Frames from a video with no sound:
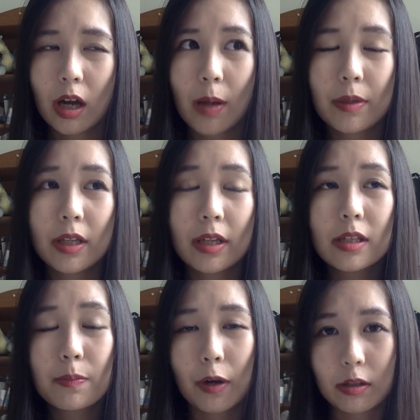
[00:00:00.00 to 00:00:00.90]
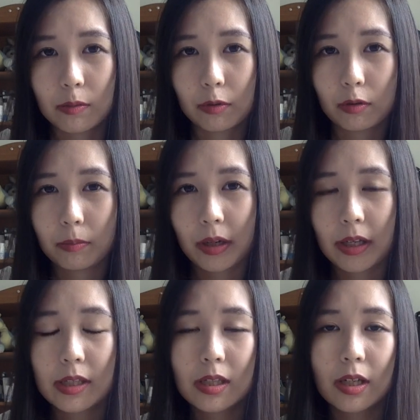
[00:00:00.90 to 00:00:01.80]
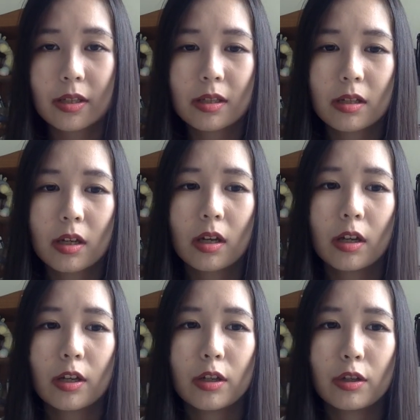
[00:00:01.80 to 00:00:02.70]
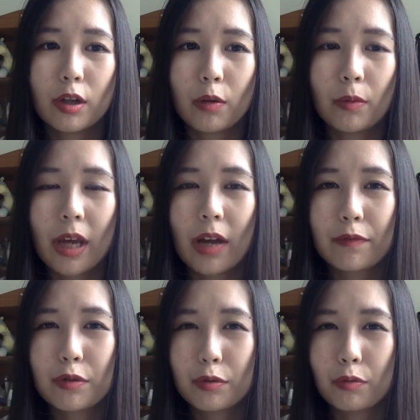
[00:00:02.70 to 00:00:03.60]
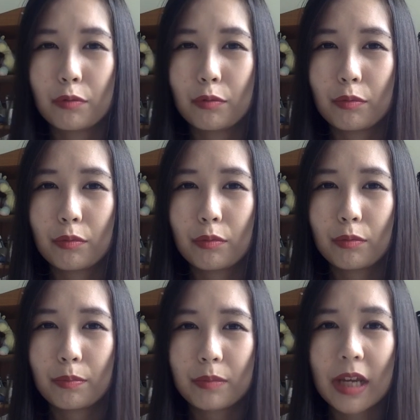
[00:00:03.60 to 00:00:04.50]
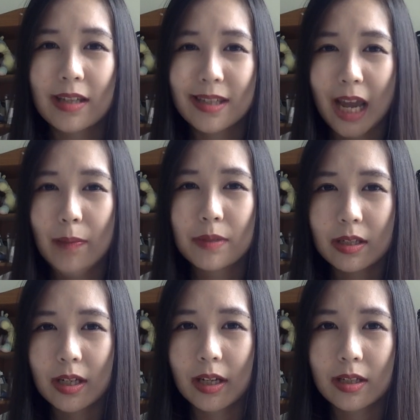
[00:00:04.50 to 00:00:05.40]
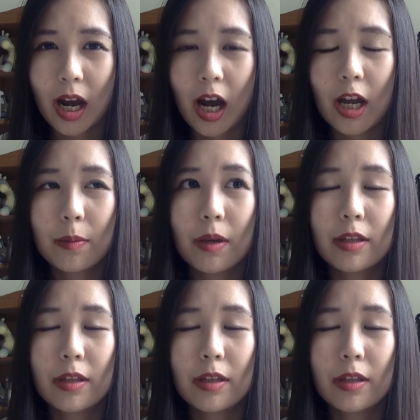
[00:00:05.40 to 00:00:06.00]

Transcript: I mean, it is possible, but it's just, you know, we have to take steps and take time.